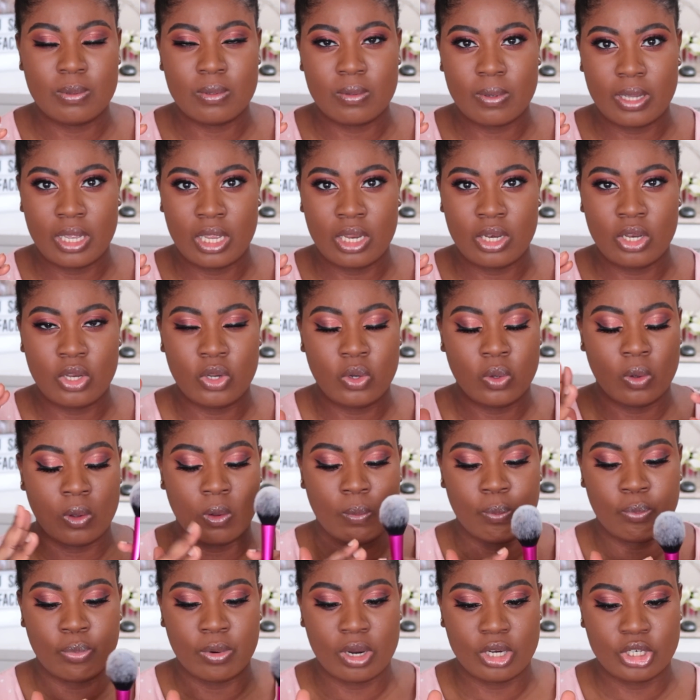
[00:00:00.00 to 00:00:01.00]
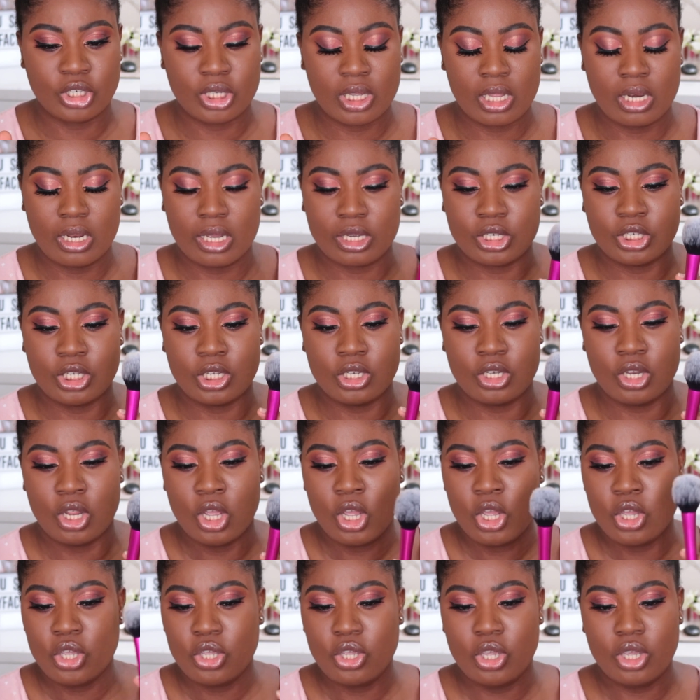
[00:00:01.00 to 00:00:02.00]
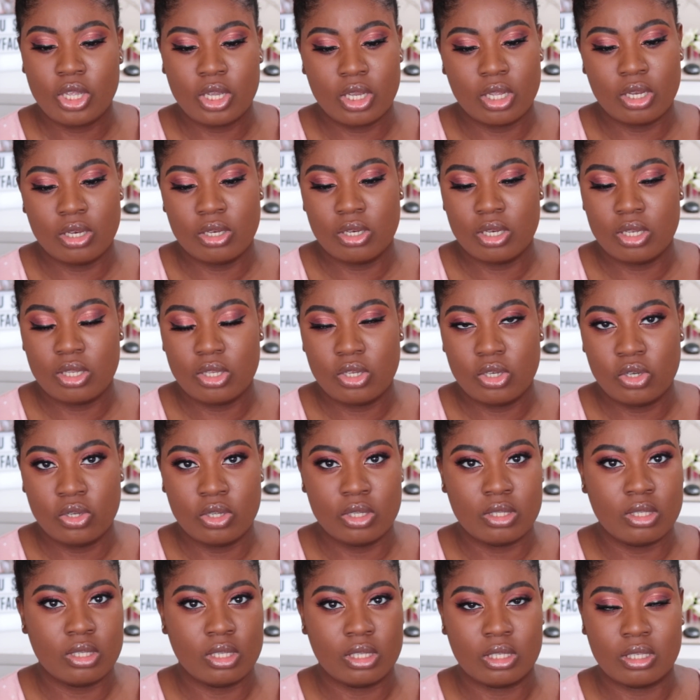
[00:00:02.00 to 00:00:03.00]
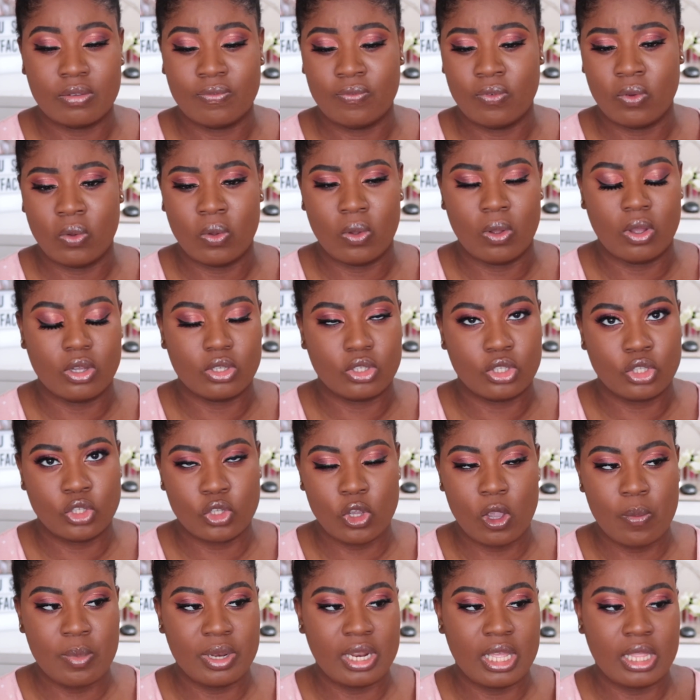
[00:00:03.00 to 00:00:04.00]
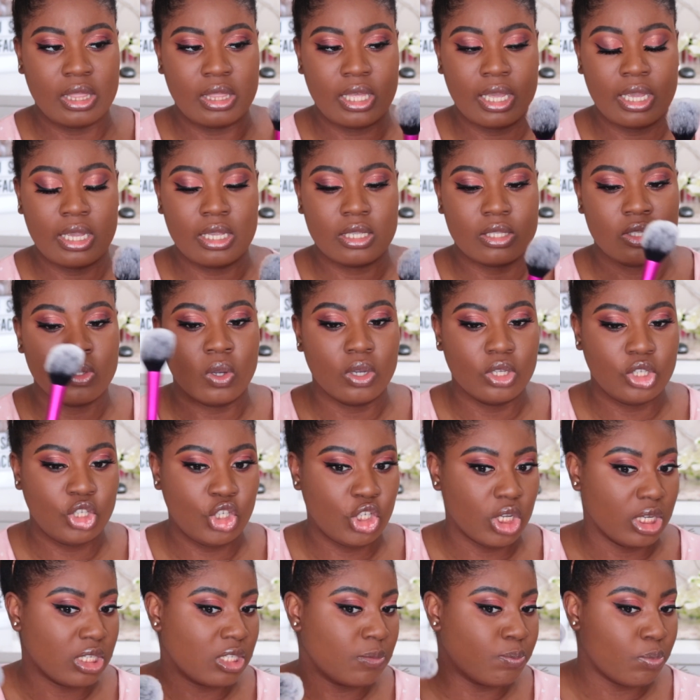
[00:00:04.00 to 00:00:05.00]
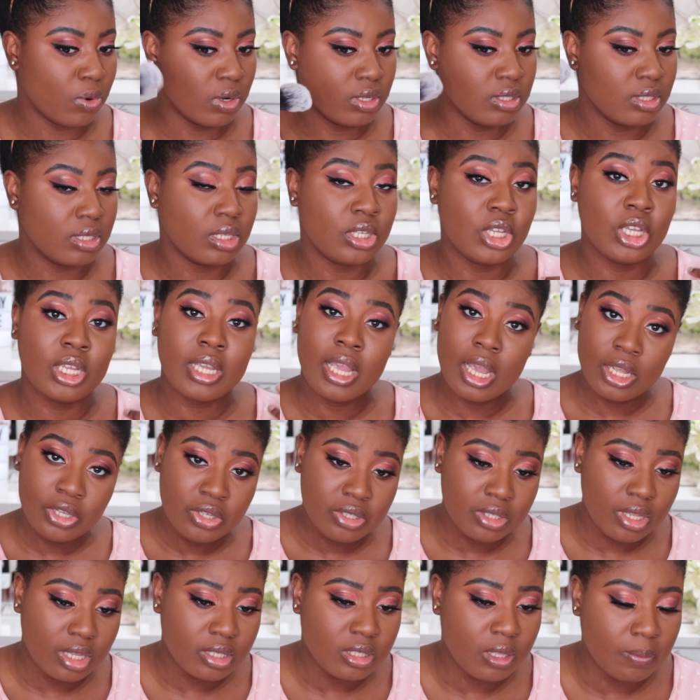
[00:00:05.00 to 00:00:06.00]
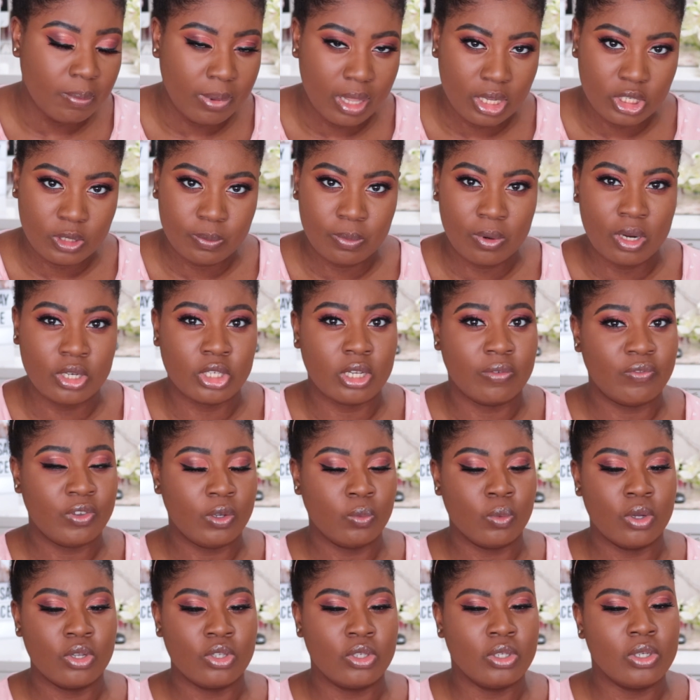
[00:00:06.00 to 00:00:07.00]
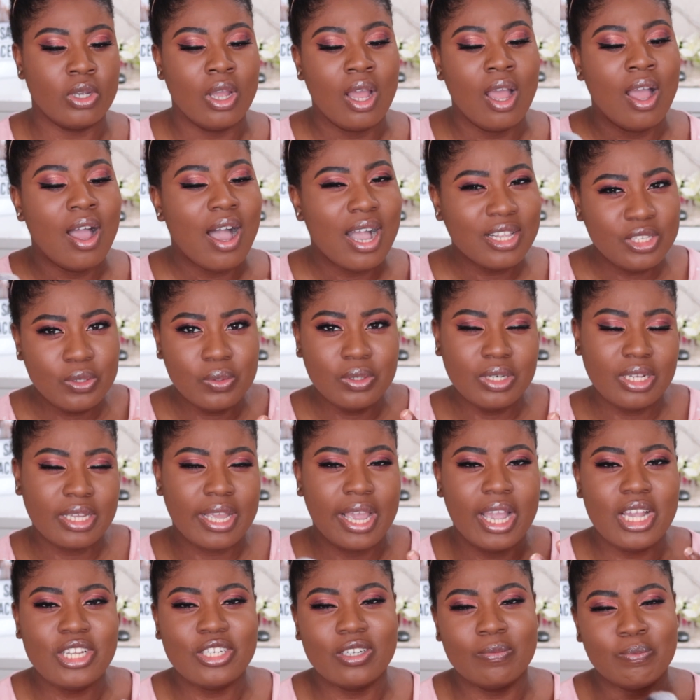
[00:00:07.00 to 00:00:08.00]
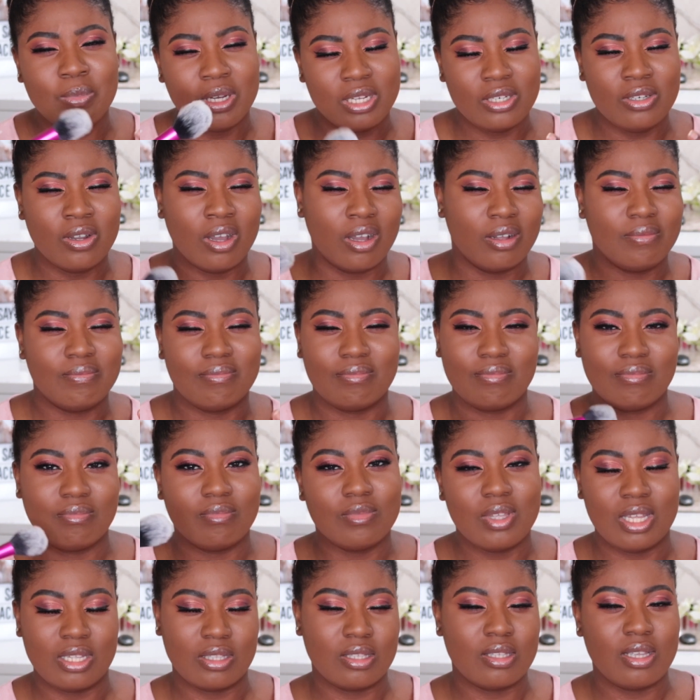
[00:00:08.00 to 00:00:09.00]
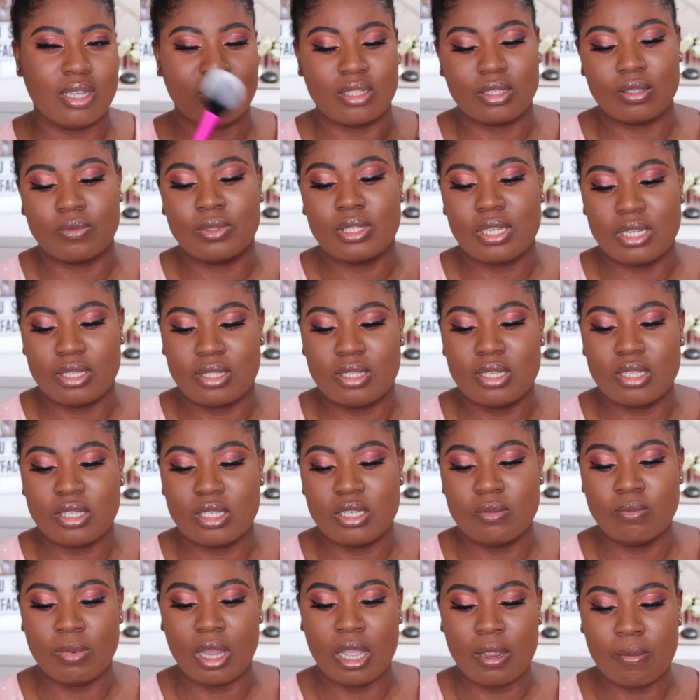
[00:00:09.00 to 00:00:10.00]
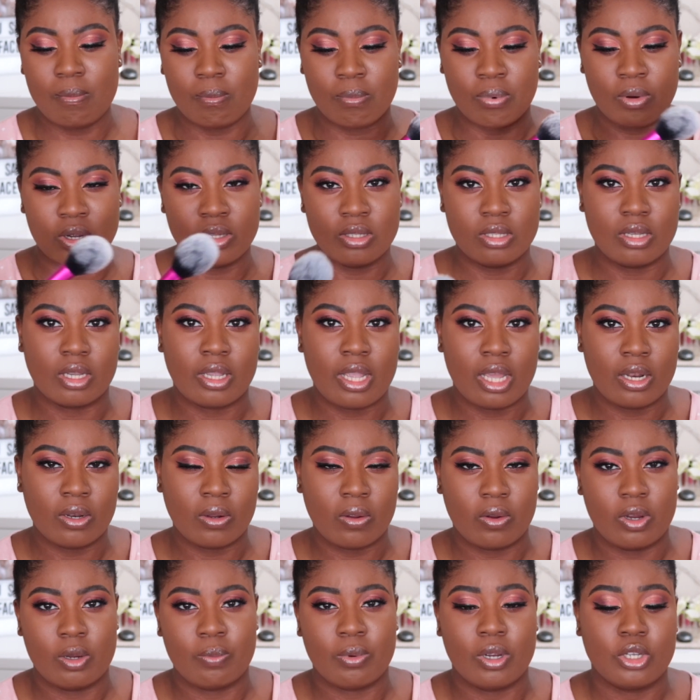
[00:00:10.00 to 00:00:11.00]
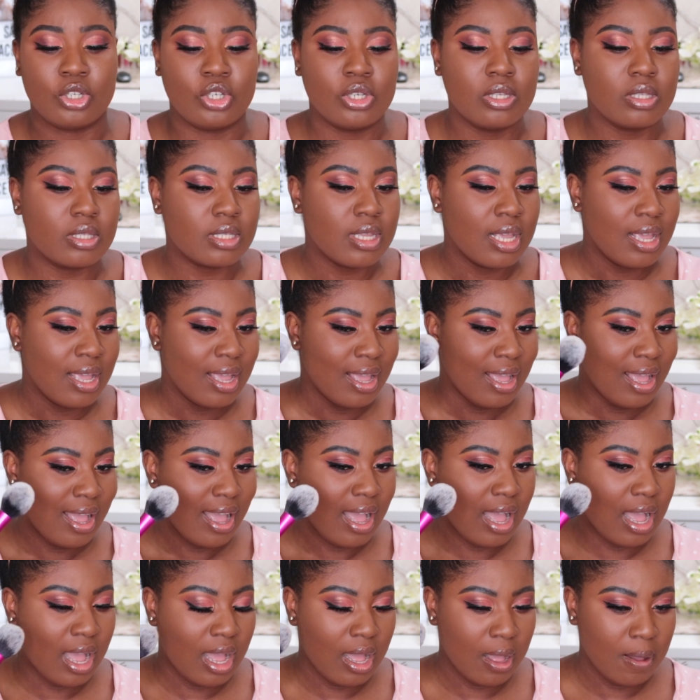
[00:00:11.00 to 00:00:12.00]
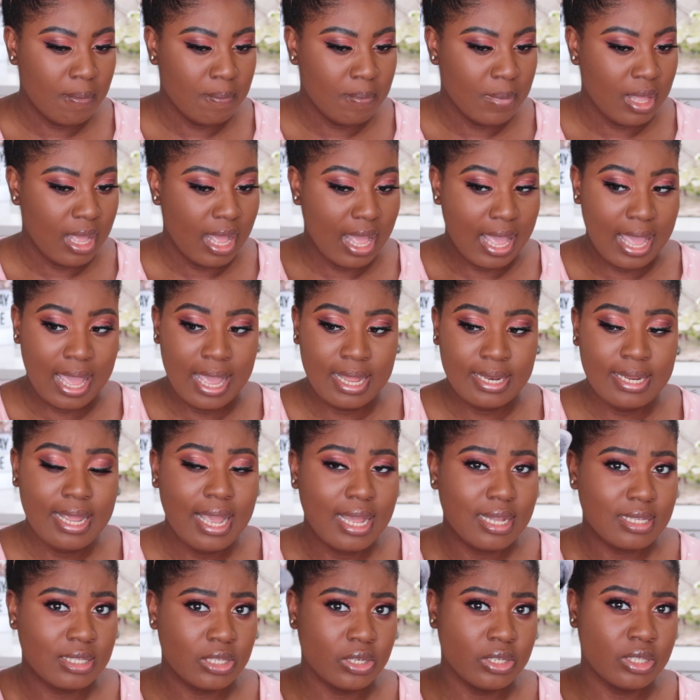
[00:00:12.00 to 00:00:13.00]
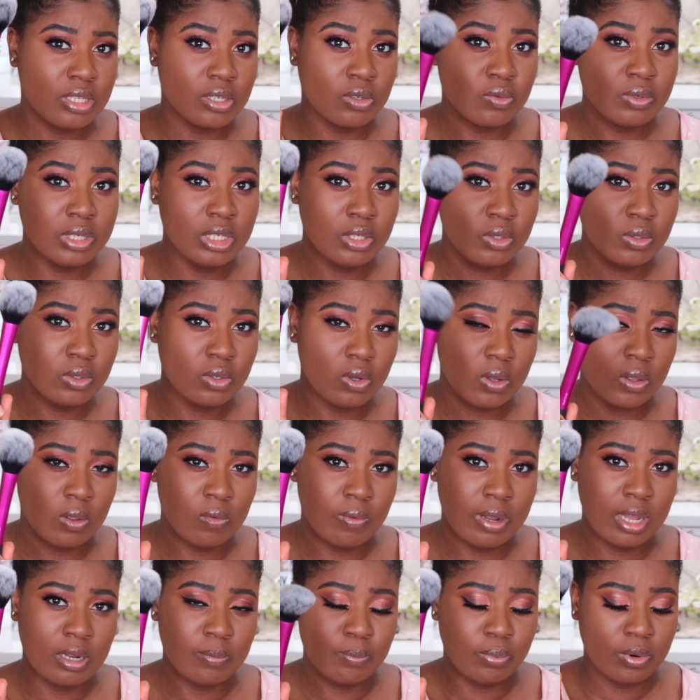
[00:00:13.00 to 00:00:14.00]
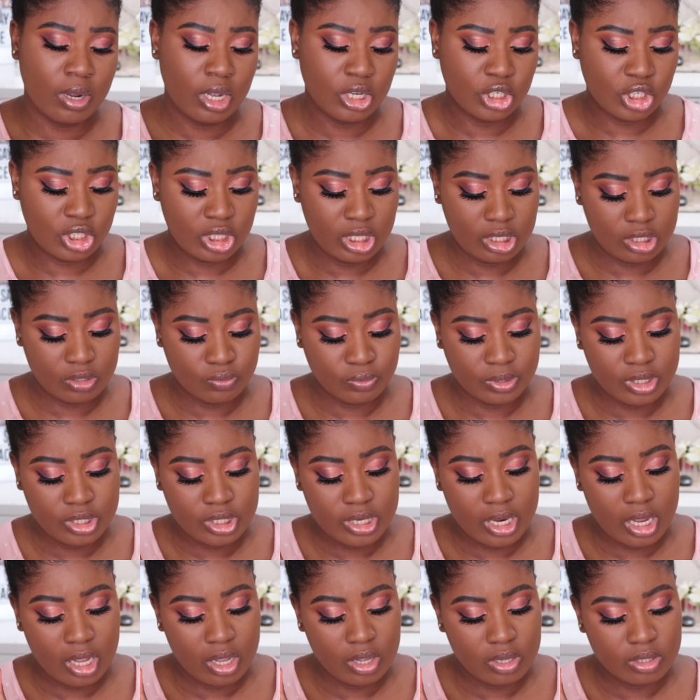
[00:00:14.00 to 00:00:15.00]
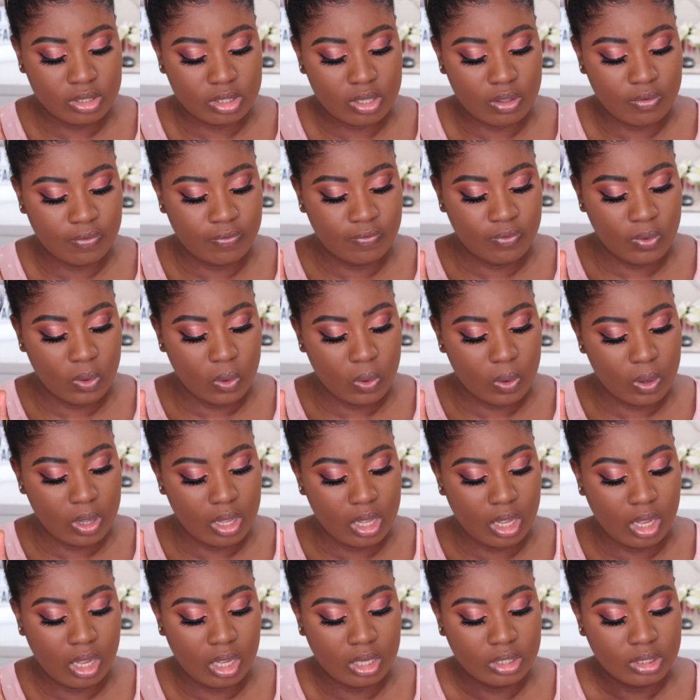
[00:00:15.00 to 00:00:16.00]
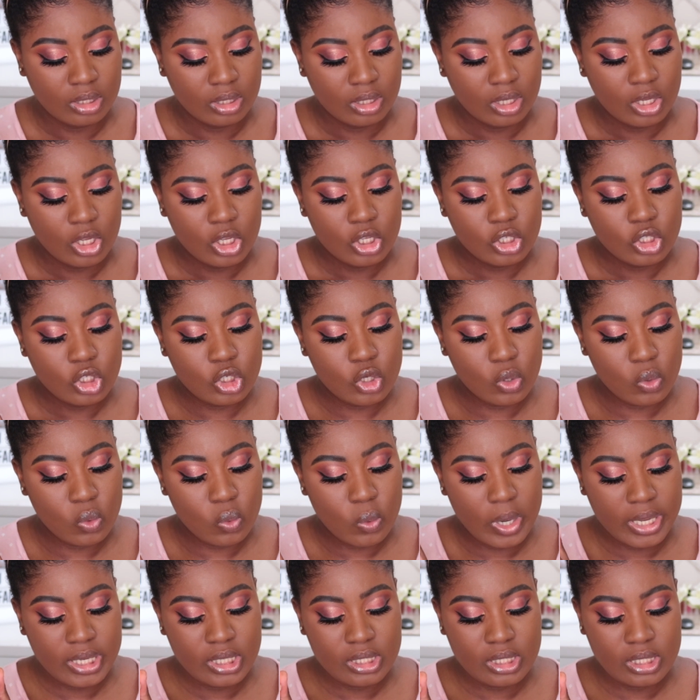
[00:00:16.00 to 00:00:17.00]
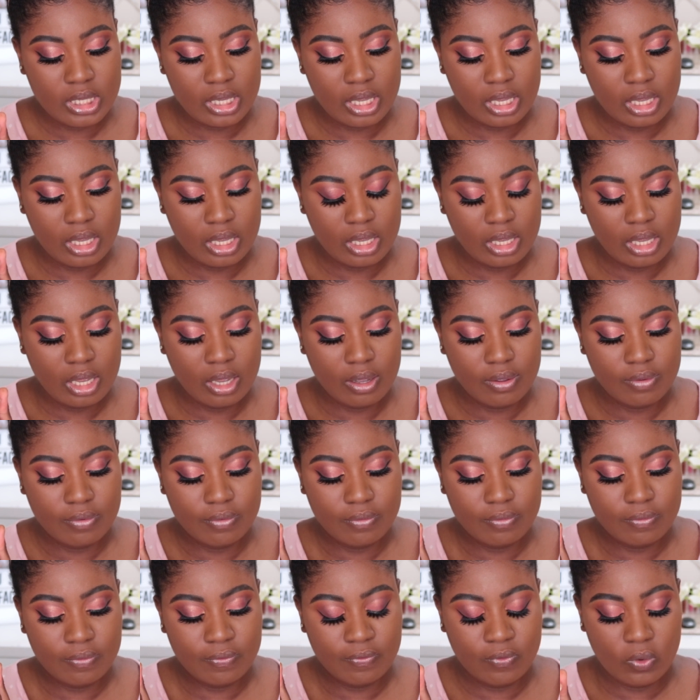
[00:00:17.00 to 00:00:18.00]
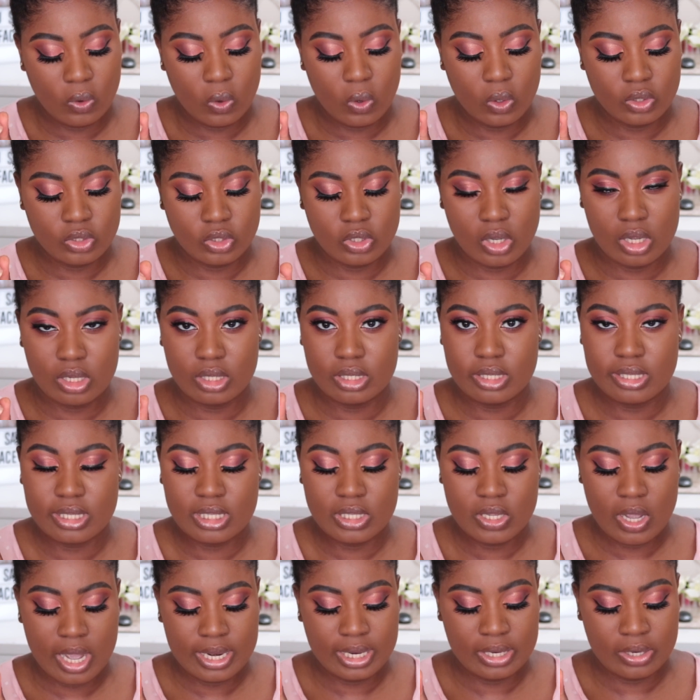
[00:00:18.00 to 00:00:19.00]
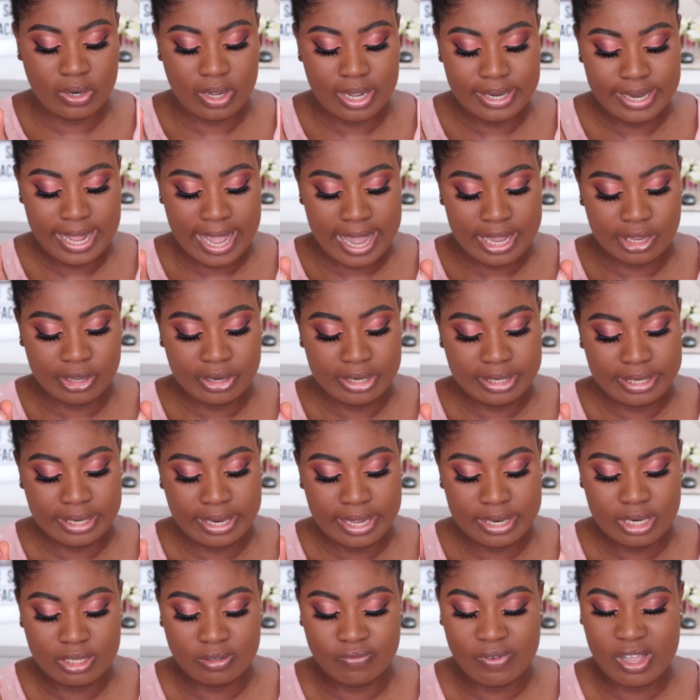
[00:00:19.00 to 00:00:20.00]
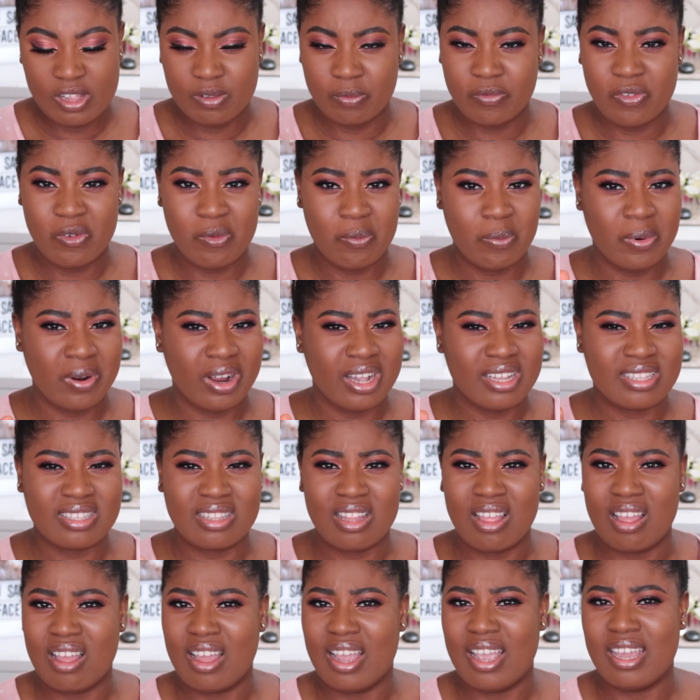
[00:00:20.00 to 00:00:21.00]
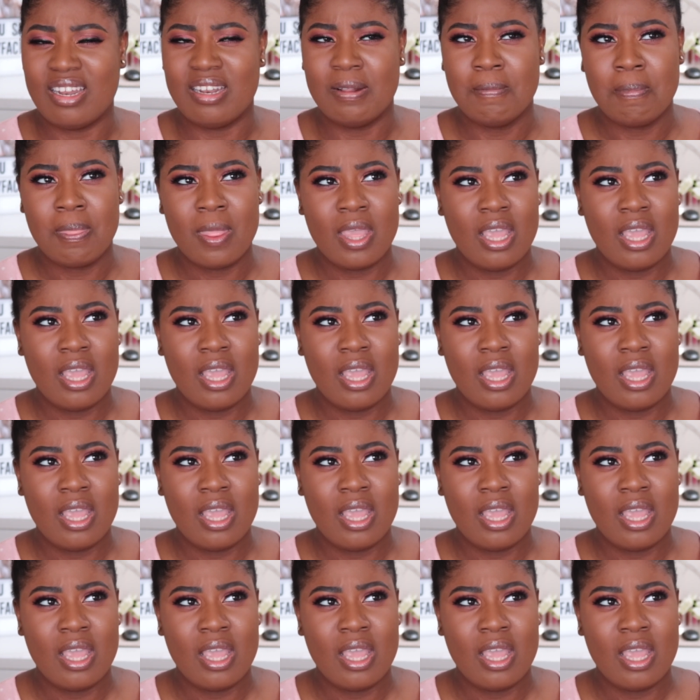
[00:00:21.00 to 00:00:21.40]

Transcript: in your brush collection. You can use this for so many things, not just bronzer. You can use it as a blush brush if you want to. I do on occasion, but not, it's in my bronzer category brushes. And yeah, so it's a really good all-round brush. This retails for $24.99 AUD and it's available for Priceline,